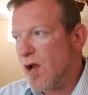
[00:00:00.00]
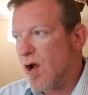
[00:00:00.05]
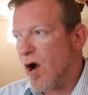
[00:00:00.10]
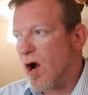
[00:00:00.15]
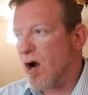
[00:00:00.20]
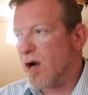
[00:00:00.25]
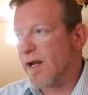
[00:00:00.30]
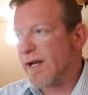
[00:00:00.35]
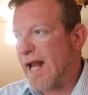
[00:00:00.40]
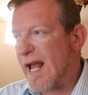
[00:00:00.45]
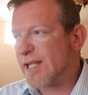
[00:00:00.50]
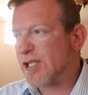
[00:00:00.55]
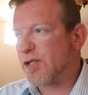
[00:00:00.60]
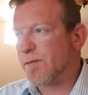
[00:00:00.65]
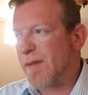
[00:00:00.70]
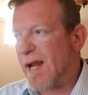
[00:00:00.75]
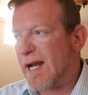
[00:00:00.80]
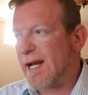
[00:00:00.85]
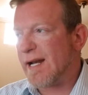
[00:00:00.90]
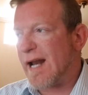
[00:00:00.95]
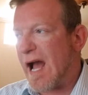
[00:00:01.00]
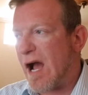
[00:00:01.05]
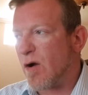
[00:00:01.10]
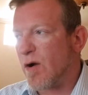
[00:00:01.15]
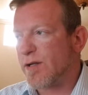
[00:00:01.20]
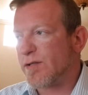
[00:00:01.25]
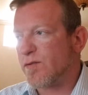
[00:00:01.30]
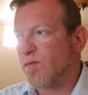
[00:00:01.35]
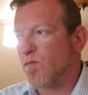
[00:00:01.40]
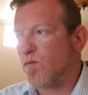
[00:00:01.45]
on an estimated
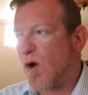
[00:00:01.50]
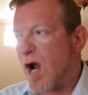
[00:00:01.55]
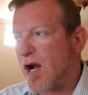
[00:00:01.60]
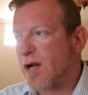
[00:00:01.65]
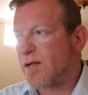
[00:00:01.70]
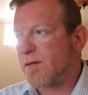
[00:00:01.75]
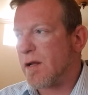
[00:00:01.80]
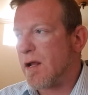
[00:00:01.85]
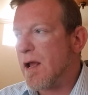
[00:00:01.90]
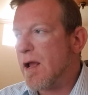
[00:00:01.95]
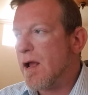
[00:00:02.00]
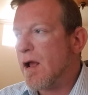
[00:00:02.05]
hours worked